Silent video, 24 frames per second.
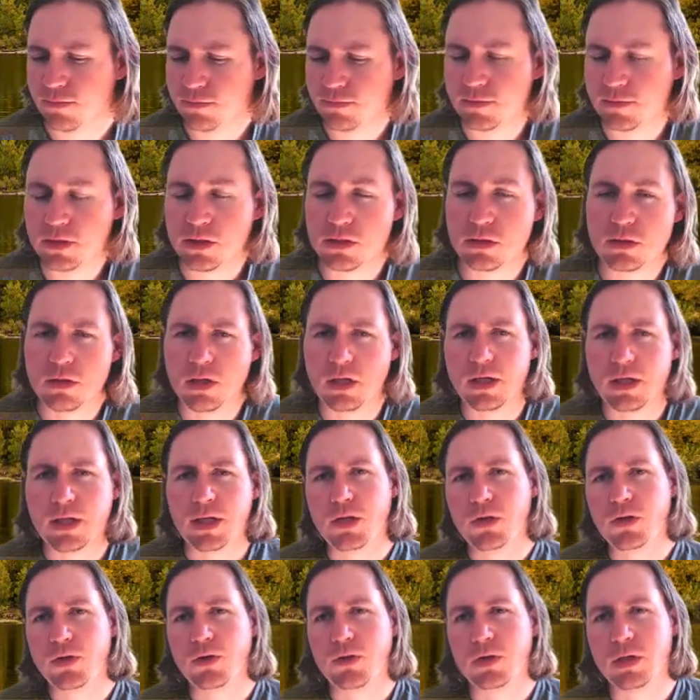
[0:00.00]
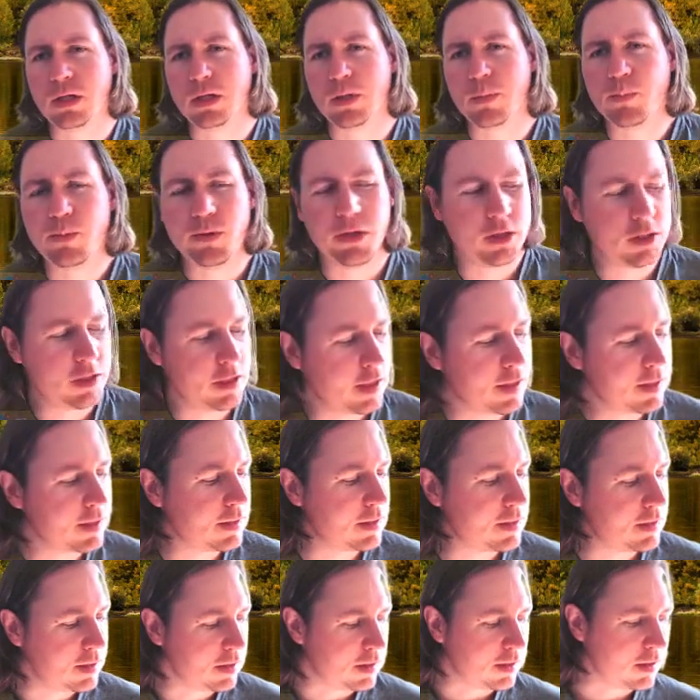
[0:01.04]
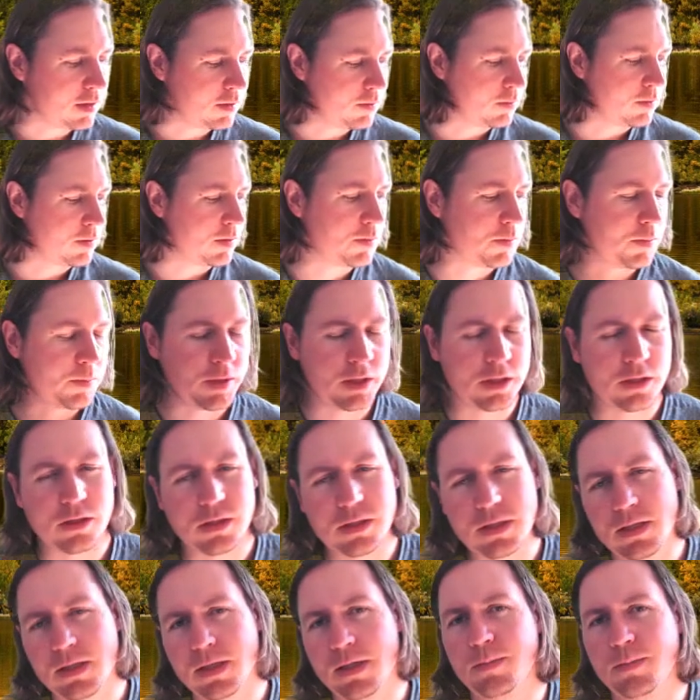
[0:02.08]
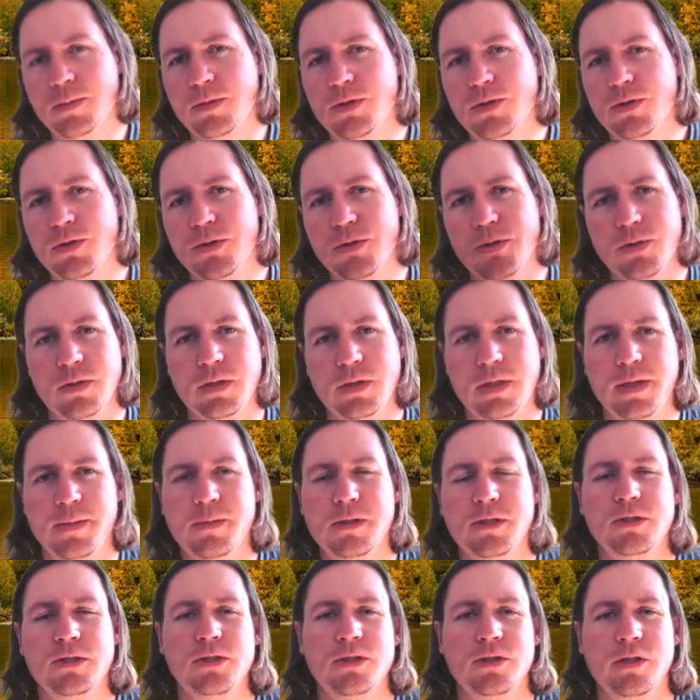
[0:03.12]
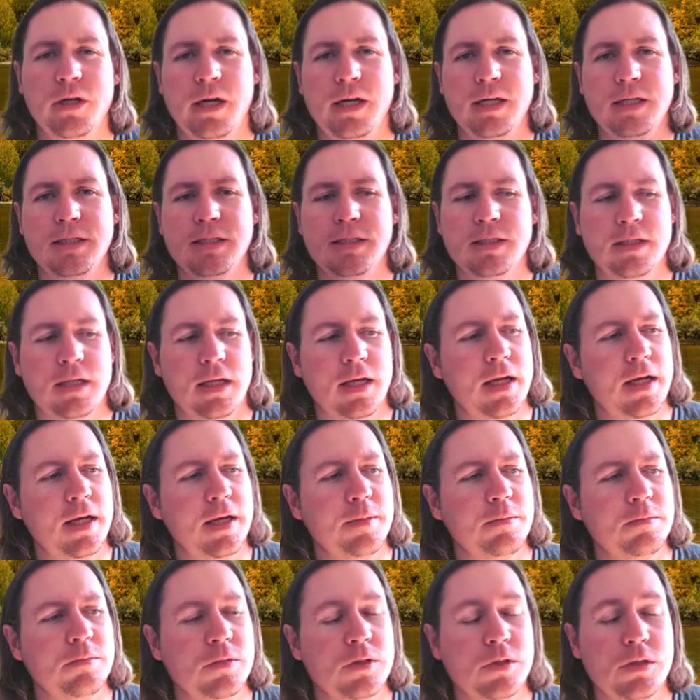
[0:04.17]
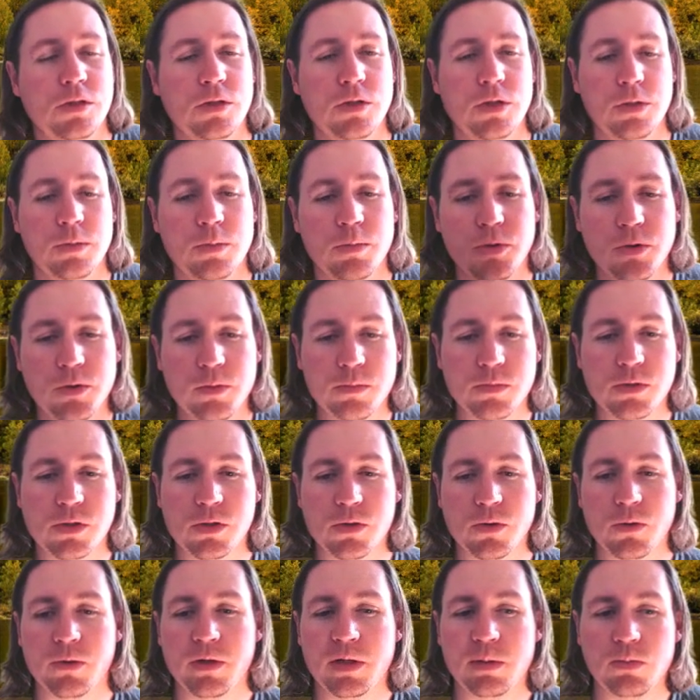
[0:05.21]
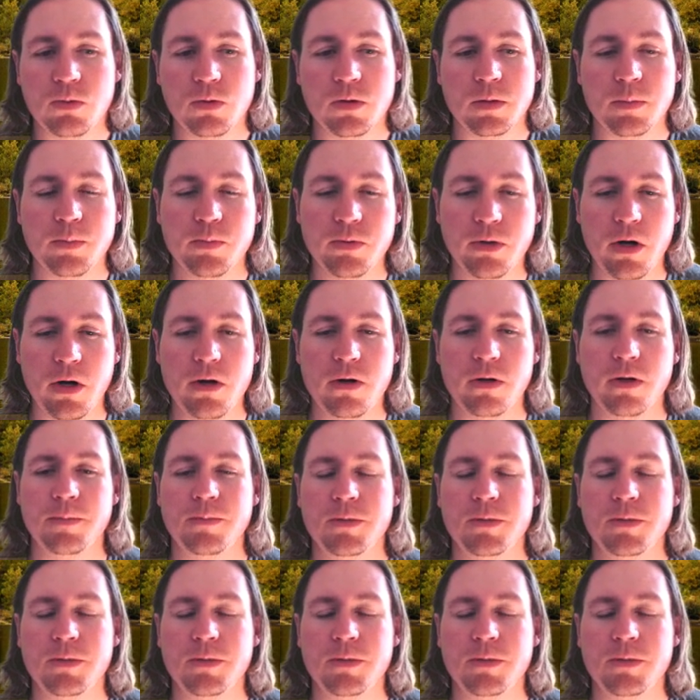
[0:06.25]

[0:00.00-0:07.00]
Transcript: Just starting a new little project, and I thought this would be a good time to demonstrate Toon Boom Storyboard Pro.